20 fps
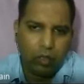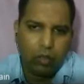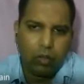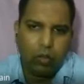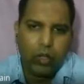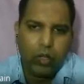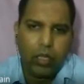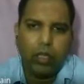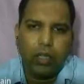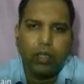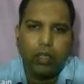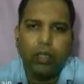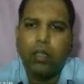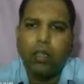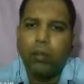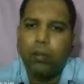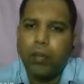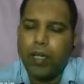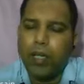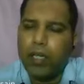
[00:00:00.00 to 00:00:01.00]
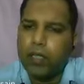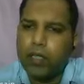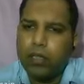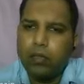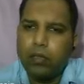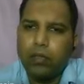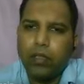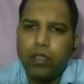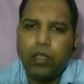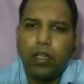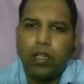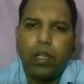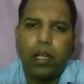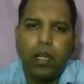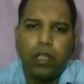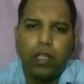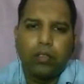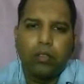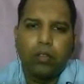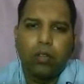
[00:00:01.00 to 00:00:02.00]
Okay, BSL-1
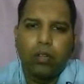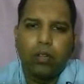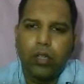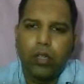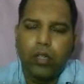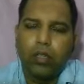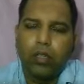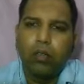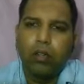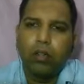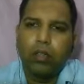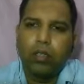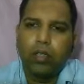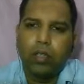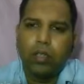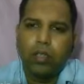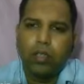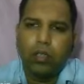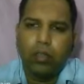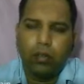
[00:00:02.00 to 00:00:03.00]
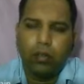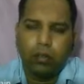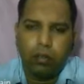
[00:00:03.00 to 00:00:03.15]
has already got the